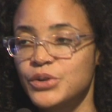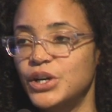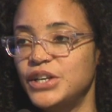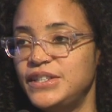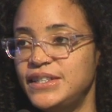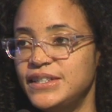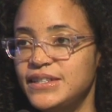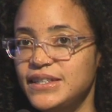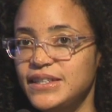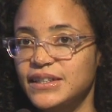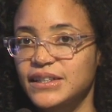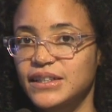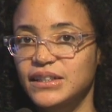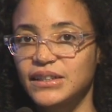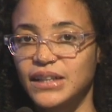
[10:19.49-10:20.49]
a
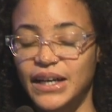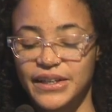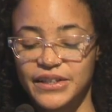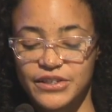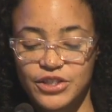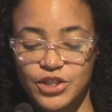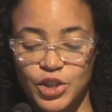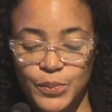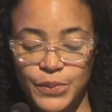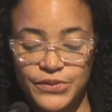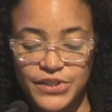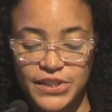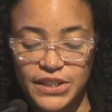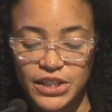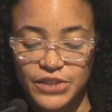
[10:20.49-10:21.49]
dizzying kaleidoscope of
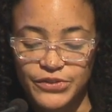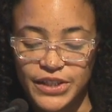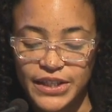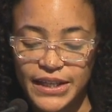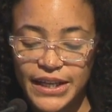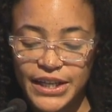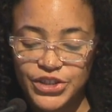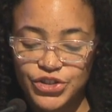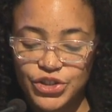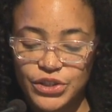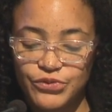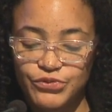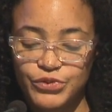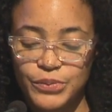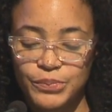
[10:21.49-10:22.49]

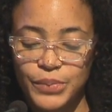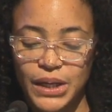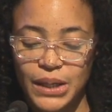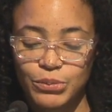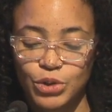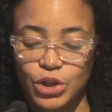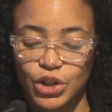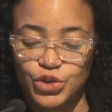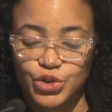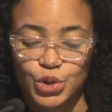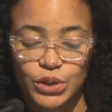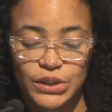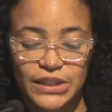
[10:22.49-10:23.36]
signification from pop cultural